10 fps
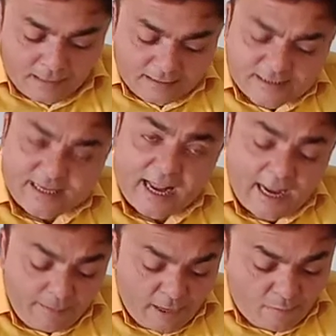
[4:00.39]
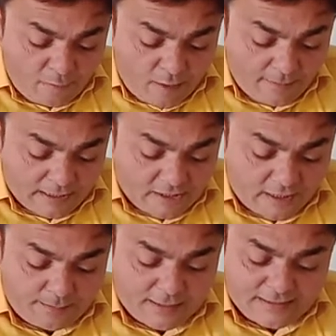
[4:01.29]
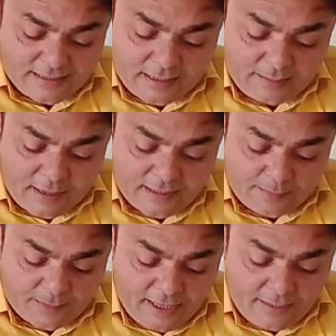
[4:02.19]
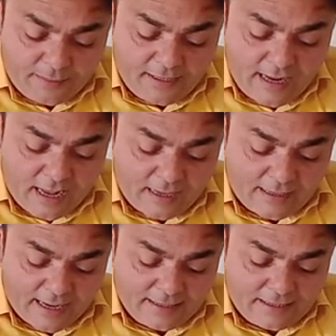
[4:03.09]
The same information presented by the print media can